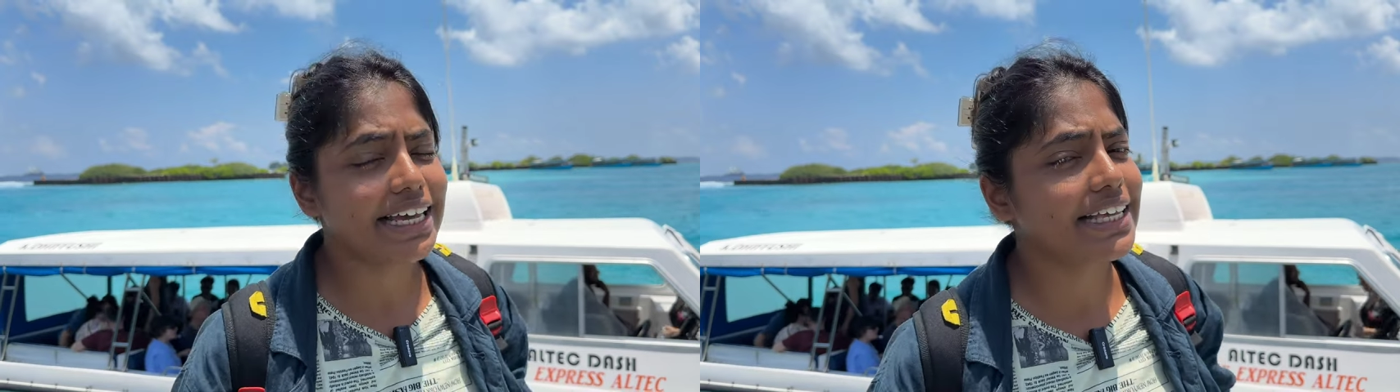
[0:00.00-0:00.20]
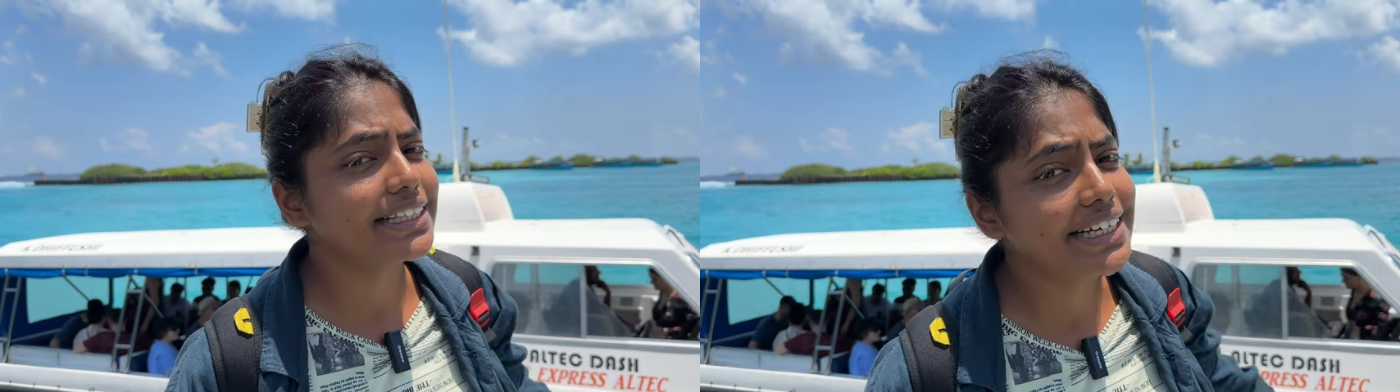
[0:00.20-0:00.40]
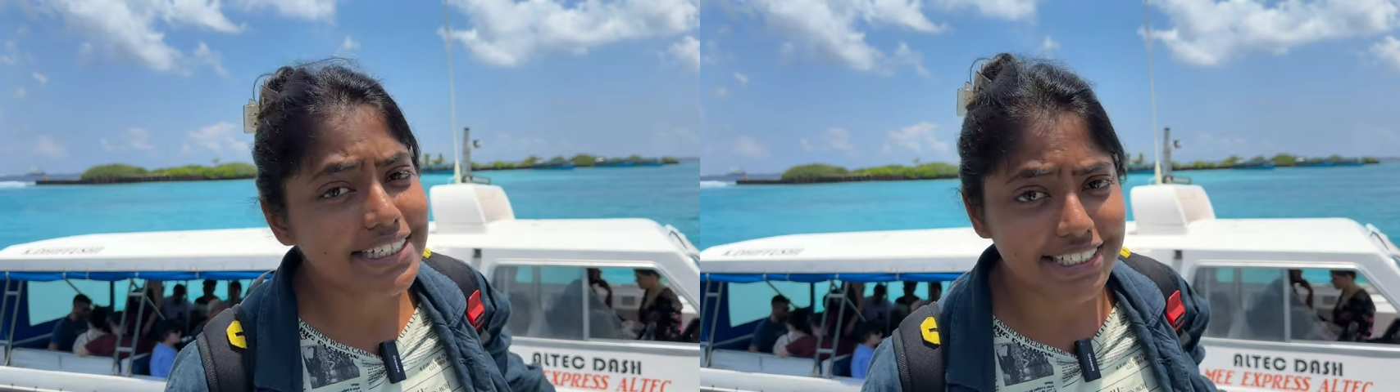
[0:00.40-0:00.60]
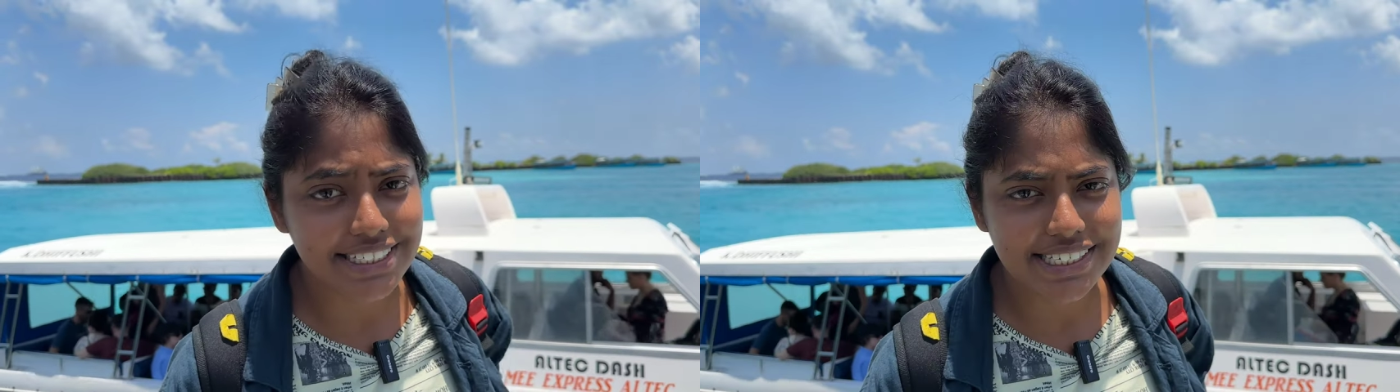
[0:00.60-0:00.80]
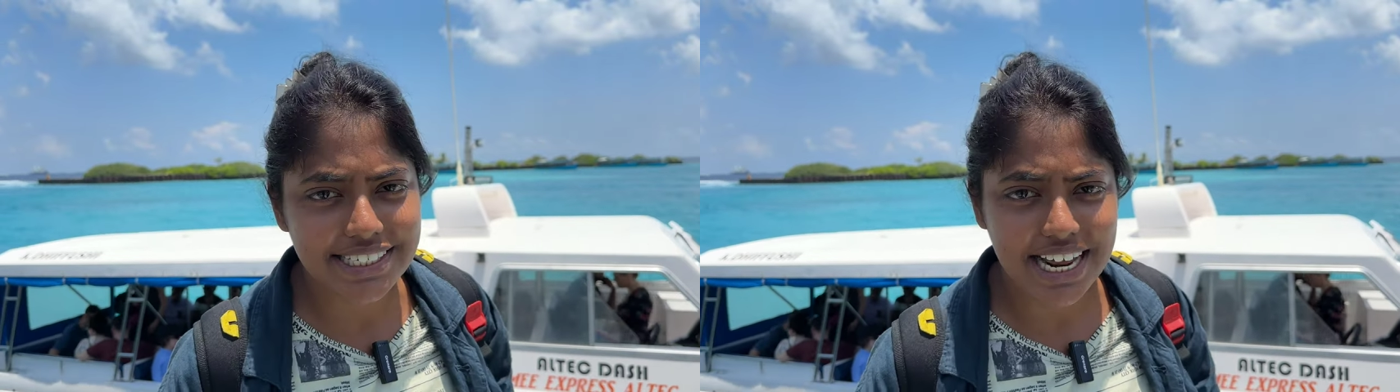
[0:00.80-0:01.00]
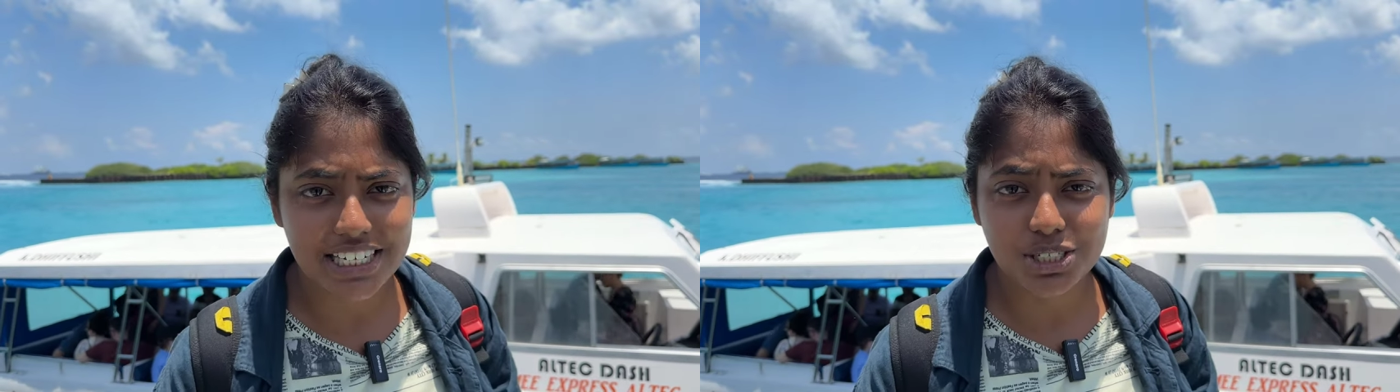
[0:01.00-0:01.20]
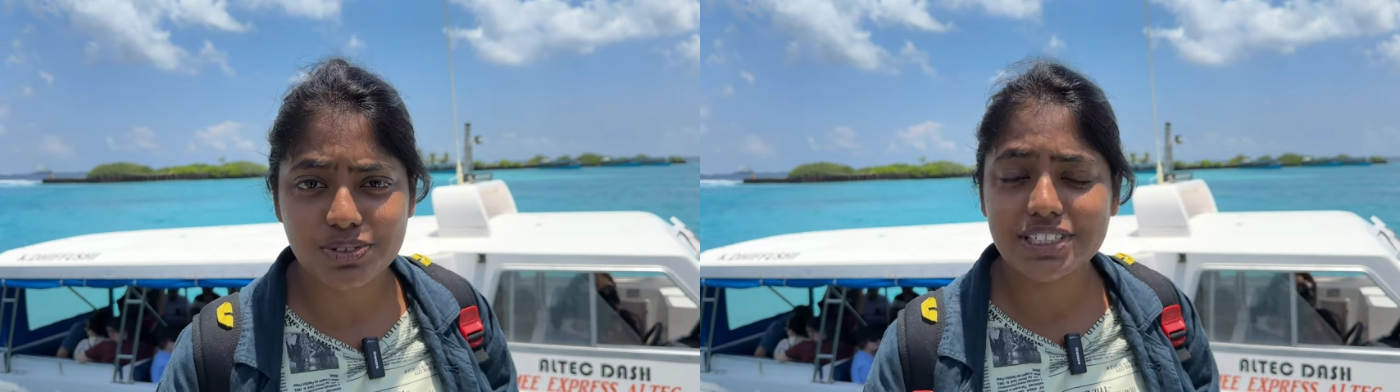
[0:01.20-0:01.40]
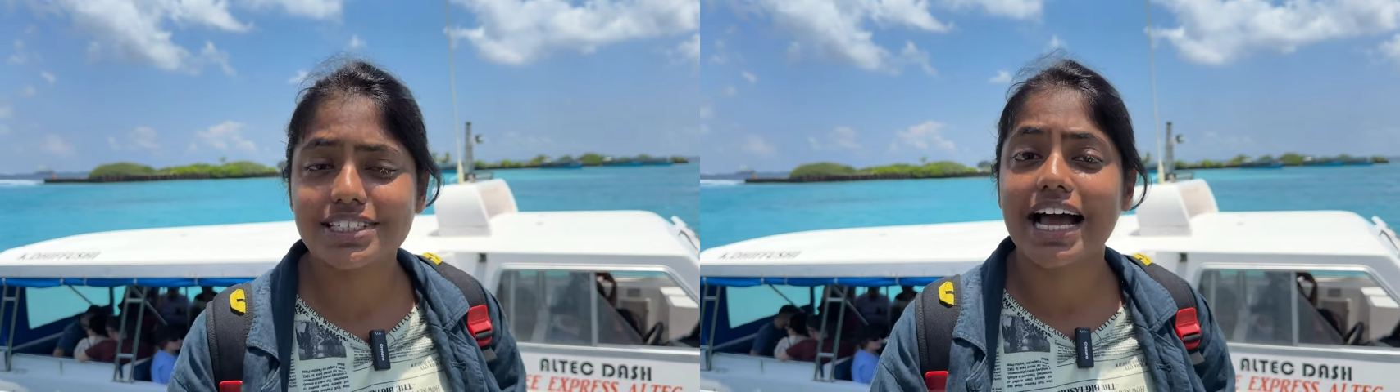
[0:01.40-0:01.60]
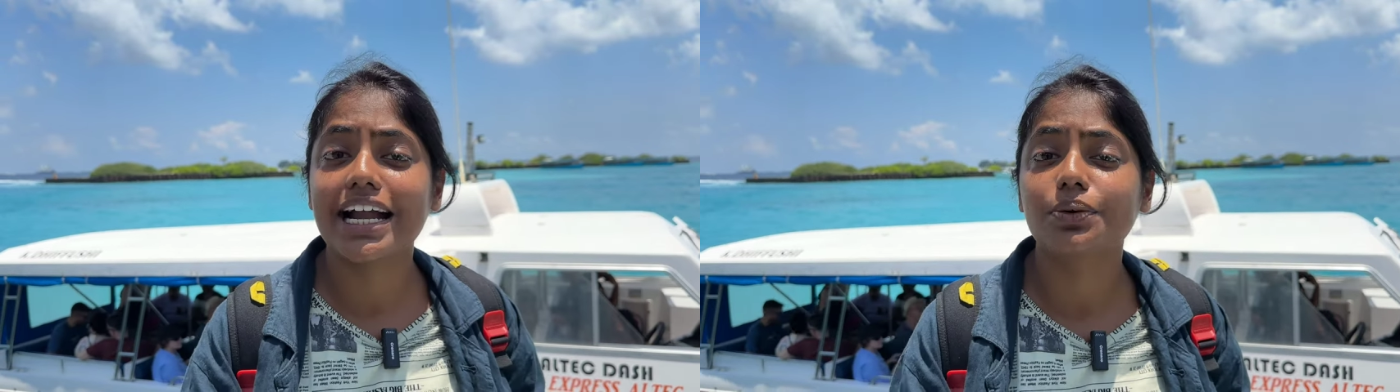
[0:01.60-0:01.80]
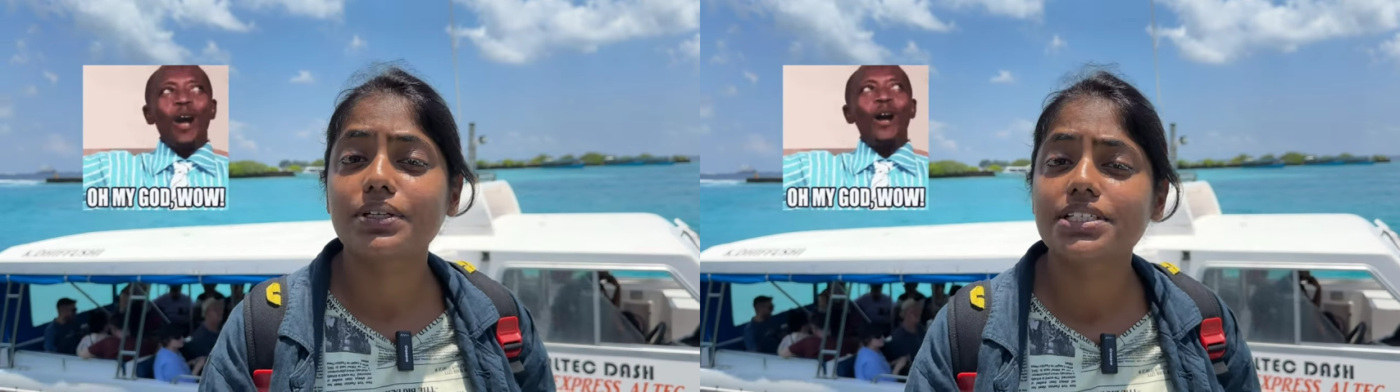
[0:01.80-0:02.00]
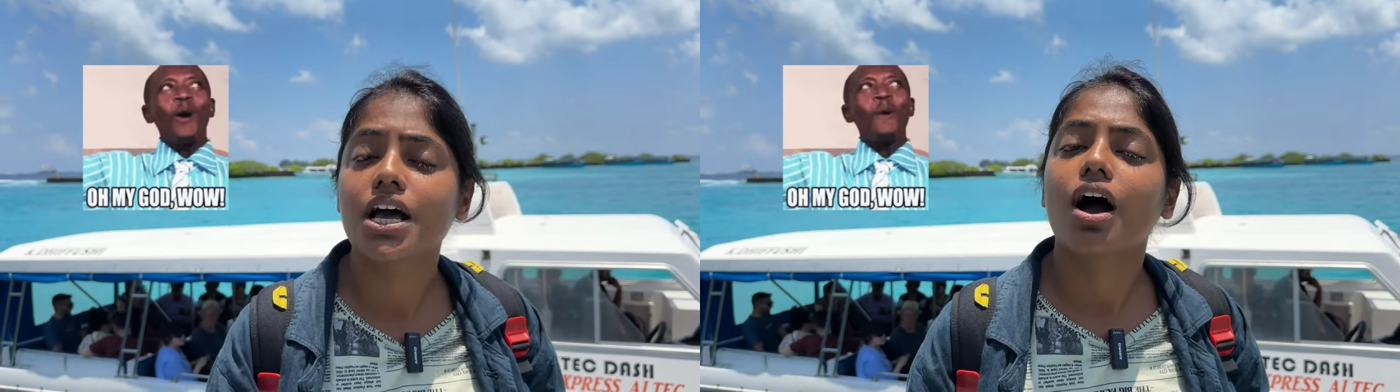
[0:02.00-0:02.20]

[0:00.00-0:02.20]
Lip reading: in the internal transfers that was